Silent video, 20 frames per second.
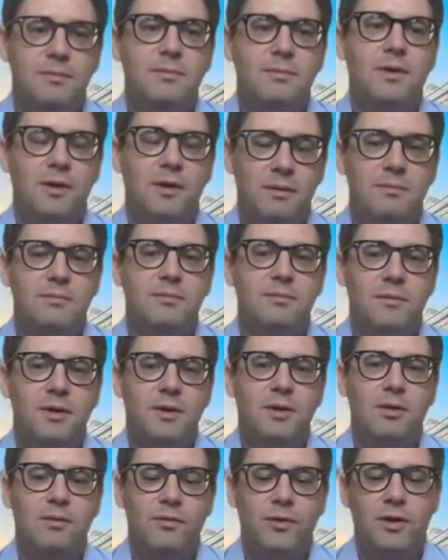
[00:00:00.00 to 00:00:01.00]
Yeah,
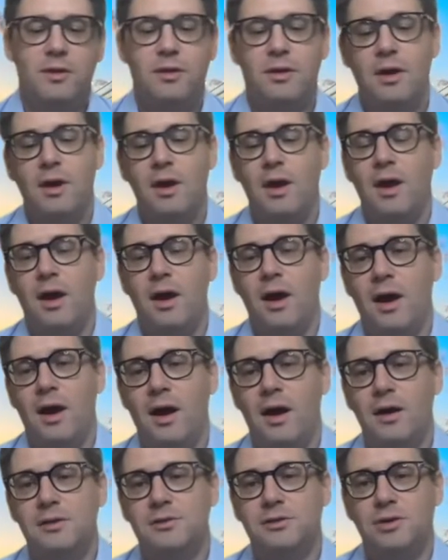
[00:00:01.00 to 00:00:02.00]
thank you for
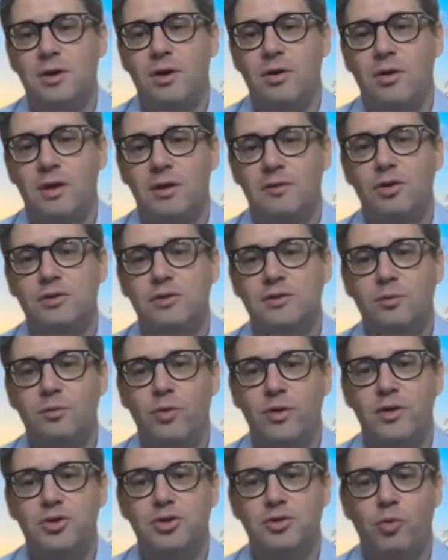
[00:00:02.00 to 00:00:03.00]
that. So it looks like
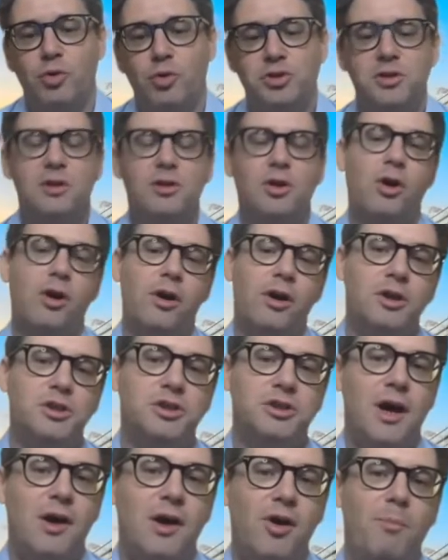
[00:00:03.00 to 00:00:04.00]
we should
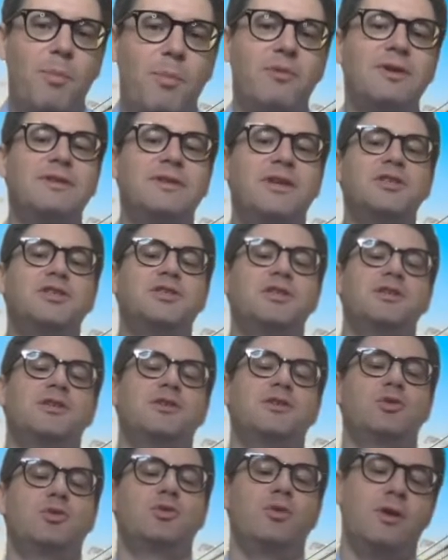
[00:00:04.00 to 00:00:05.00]
encourage our
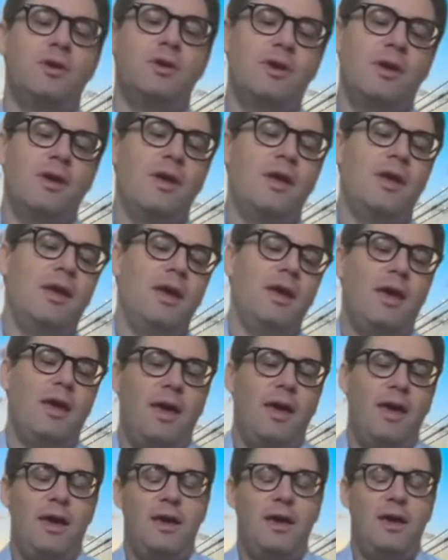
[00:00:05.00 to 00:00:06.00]
politicians to,
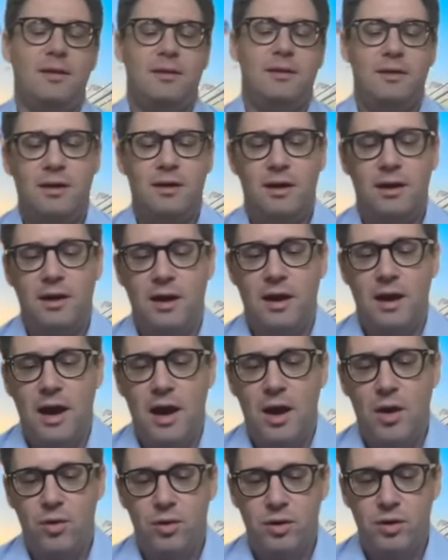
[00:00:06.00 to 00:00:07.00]
and
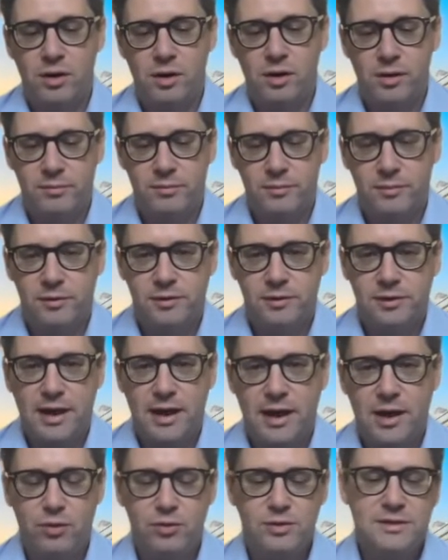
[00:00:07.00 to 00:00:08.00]
our
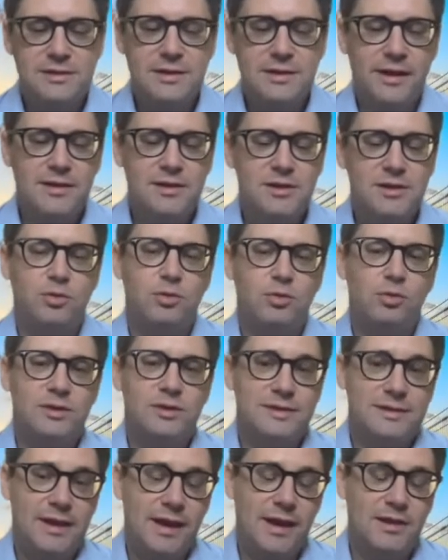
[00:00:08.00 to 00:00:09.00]
towns, cities, to
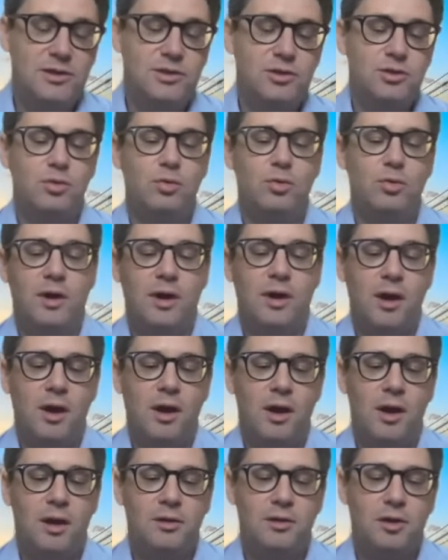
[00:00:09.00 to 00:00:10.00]
states to
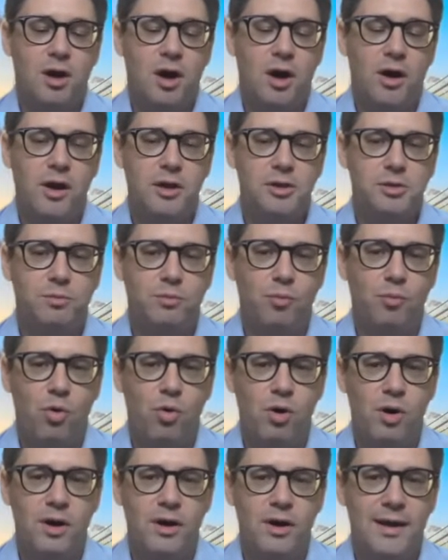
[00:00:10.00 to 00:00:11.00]
encourage
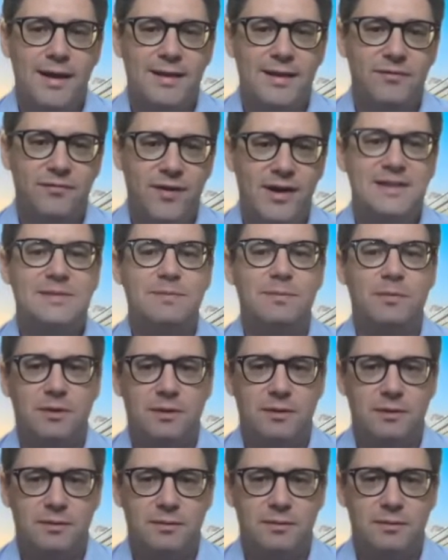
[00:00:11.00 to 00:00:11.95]
more investment